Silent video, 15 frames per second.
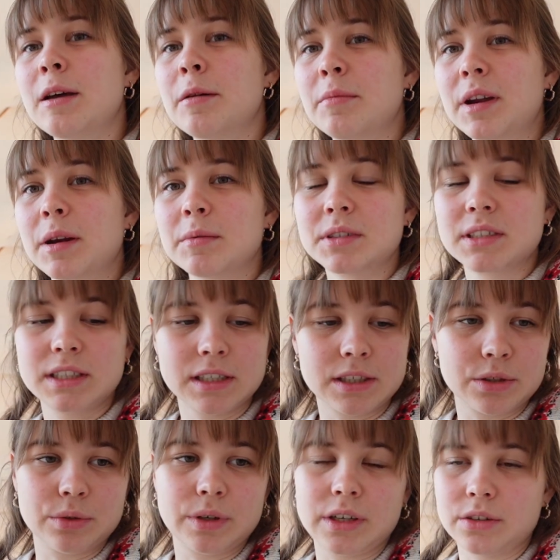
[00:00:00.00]
But I'm still
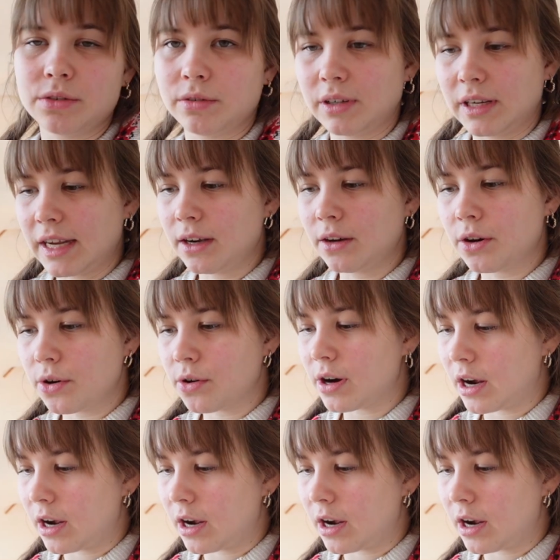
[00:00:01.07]
doing Duolingo.